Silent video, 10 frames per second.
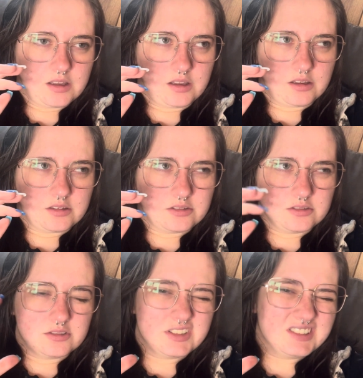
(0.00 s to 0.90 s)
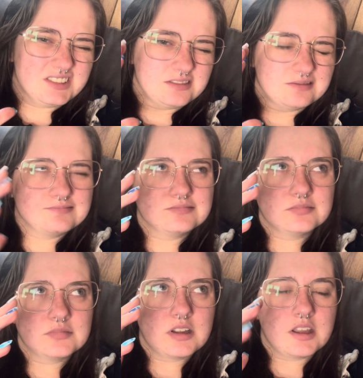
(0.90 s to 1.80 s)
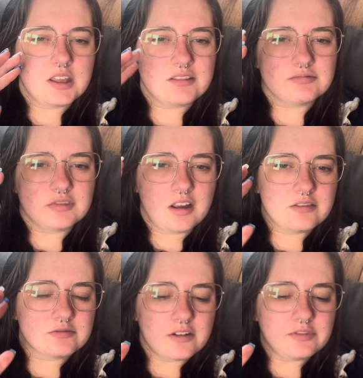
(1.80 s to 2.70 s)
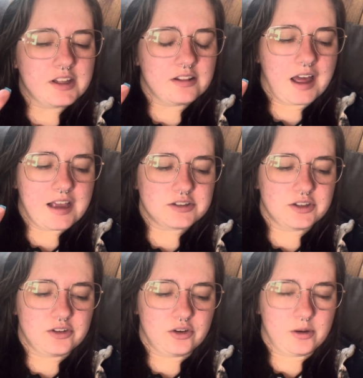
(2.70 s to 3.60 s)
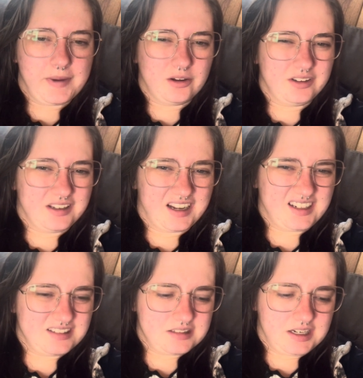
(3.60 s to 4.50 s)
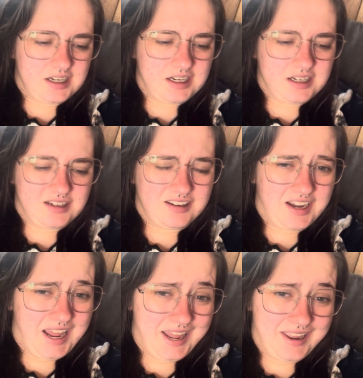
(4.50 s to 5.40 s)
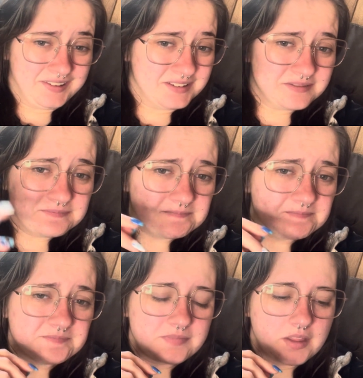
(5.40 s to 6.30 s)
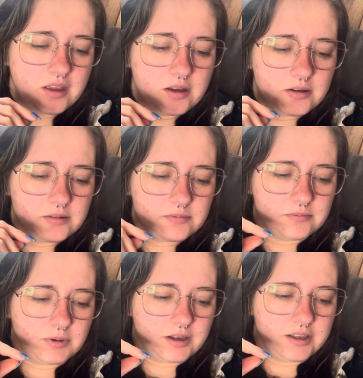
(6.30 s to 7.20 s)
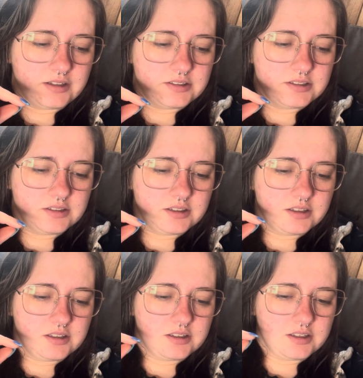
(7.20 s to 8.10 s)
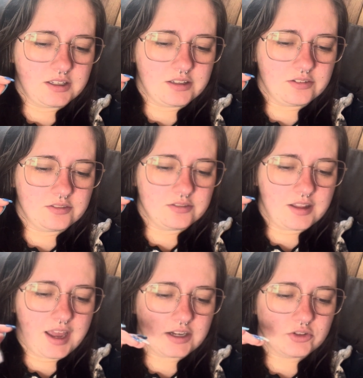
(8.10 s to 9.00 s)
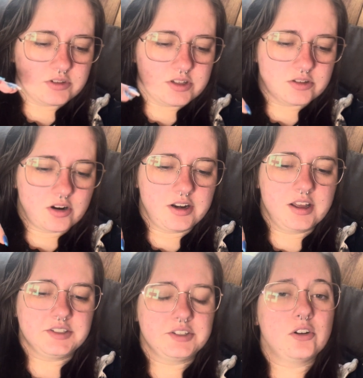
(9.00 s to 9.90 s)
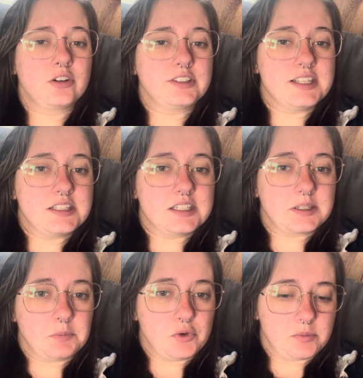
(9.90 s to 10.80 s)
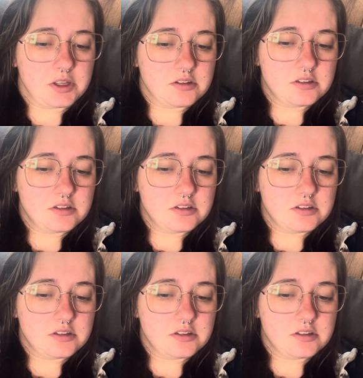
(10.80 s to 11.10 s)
and it roughly lasted till about 1910, but it actually started as an artistic movement